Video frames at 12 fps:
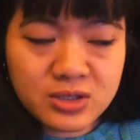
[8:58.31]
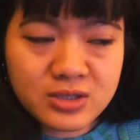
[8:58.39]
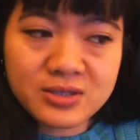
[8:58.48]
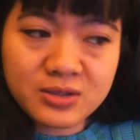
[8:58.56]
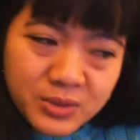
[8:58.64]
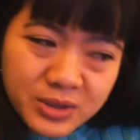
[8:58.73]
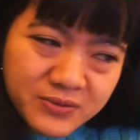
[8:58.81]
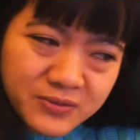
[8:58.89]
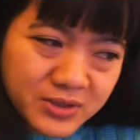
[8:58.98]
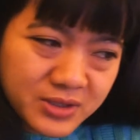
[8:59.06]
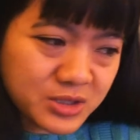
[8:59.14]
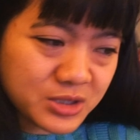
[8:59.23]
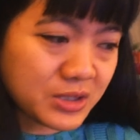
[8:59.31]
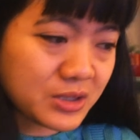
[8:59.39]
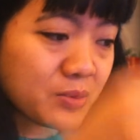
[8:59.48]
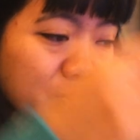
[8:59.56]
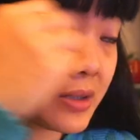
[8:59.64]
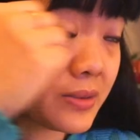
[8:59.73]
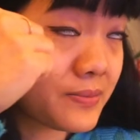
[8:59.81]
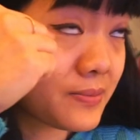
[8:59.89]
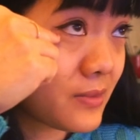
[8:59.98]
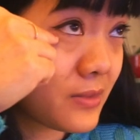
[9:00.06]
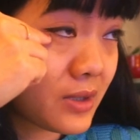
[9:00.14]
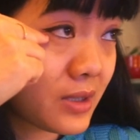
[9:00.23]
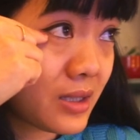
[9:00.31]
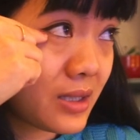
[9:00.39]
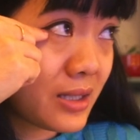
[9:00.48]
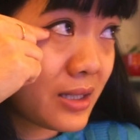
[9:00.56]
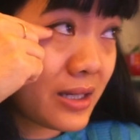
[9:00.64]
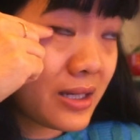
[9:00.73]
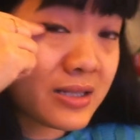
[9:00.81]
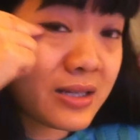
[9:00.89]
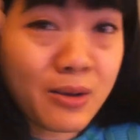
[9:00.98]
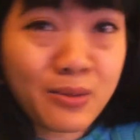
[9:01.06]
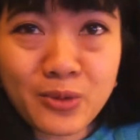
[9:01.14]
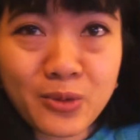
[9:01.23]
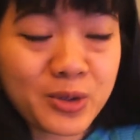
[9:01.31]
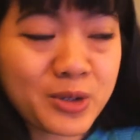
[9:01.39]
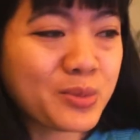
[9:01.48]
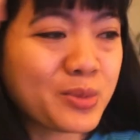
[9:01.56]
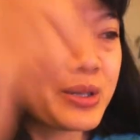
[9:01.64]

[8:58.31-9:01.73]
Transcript: I still want to finish it, but I guess I got bored,